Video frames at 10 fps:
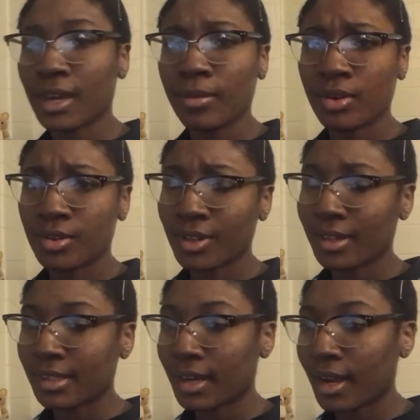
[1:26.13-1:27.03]
It came out in two
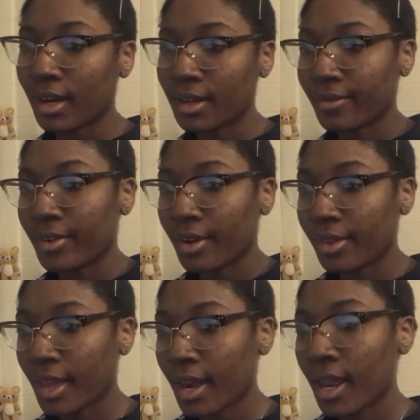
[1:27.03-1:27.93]
thousand nine, I didn't even know
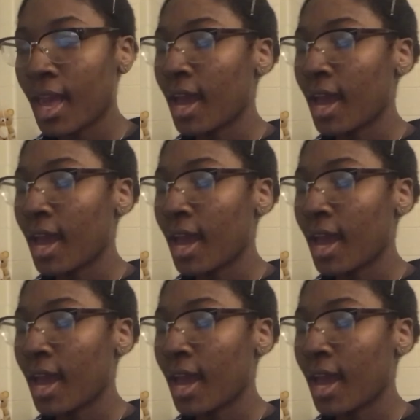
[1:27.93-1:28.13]
that.